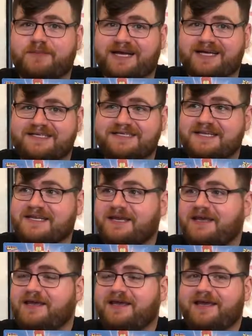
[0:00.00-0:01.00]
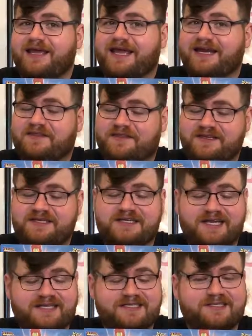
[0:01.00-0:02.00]
unboxing, and I think
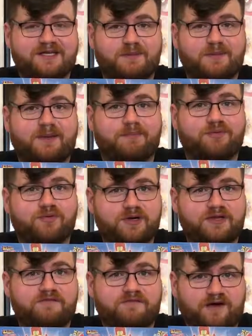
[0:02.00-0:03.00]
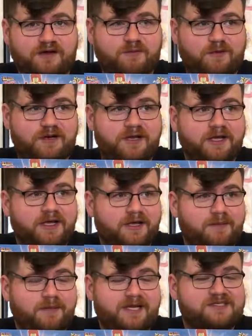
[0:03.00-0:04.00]
today's is going to be a pretty fun one
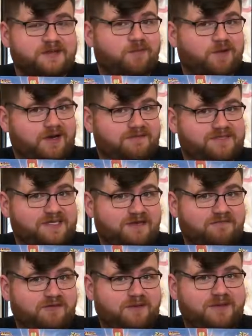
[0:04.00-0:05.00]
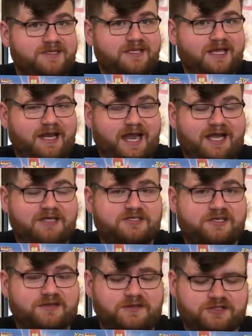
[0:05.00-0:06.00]
based on what I've seen from it in
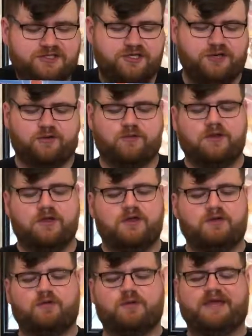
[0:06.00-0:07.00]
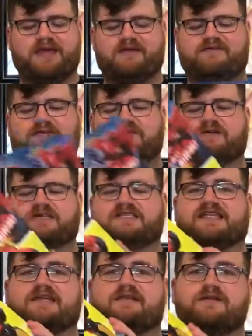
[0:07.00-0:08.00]
action in the show. What we have here
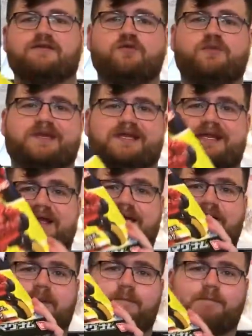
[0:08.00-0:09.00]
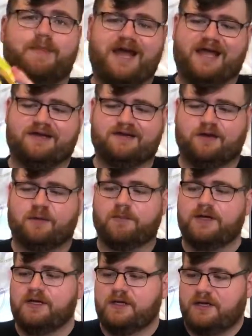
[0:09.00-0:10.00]
is the Lupin
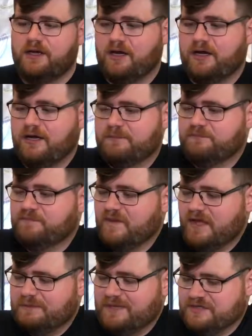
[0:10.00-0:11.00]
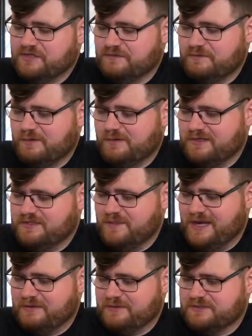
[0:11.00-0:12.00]
Magnum. I'm not sure if it requires
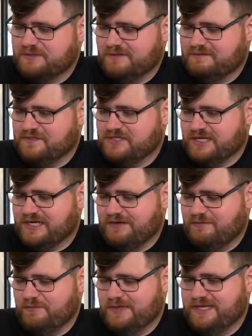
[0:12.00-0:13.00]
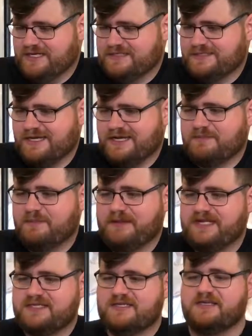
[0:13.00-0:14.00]
batteries. We'll have to check it out when we get inside. But
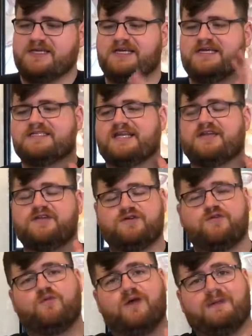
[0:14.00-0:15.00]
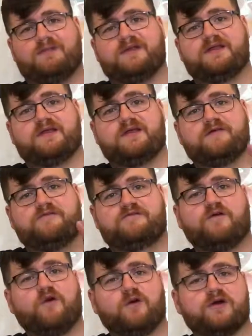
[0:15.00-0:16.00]
basically, it is a new weapon
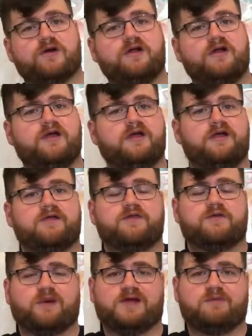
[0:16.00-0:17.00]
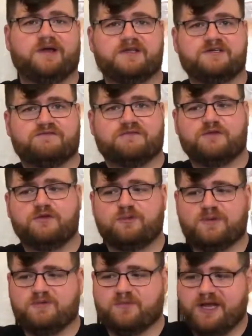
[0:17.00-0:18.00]
for the Red Ranger, for
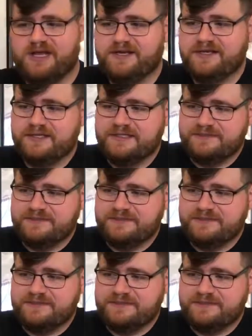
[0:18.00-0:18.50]
Lupin Red.